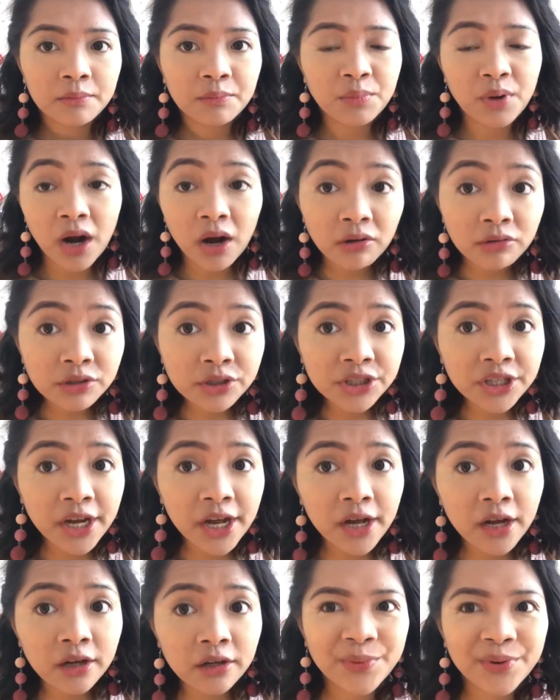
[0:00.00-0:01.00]
brow
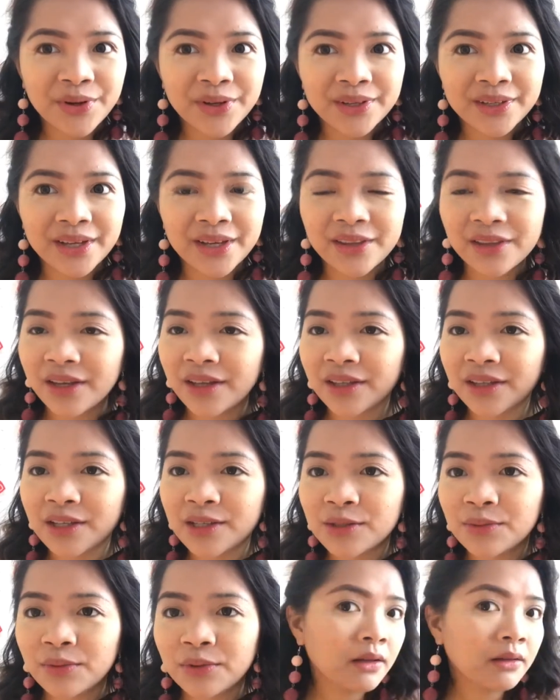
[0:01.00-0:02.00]
gel, but I think
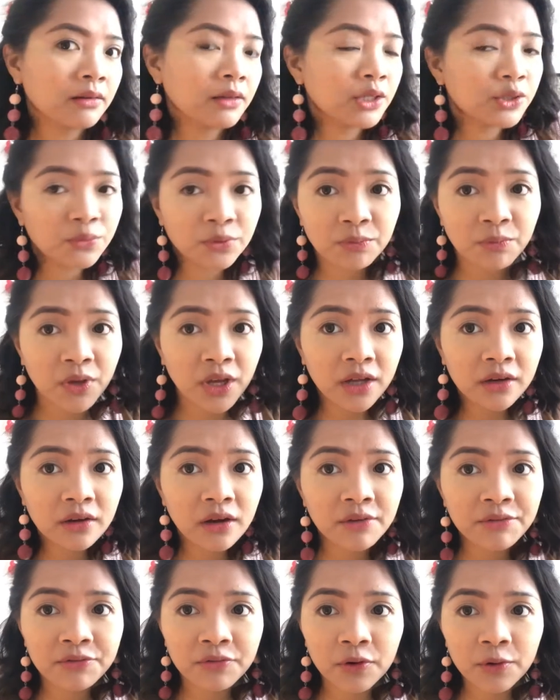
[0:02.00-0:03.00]
this would be
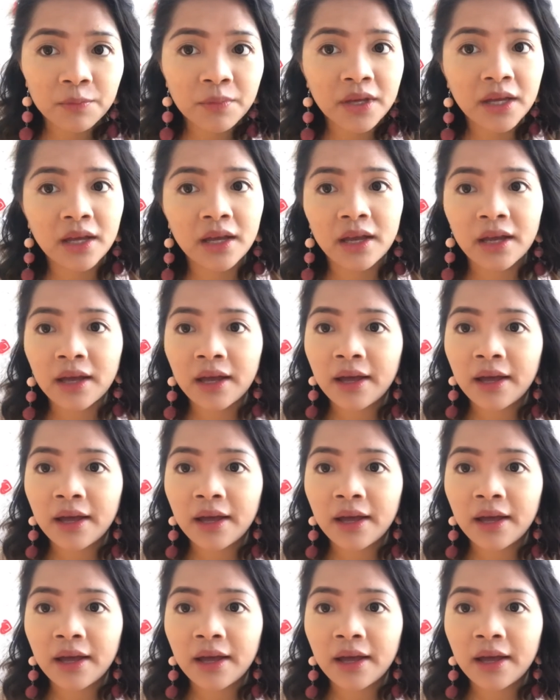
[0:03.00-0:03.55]
enough for me.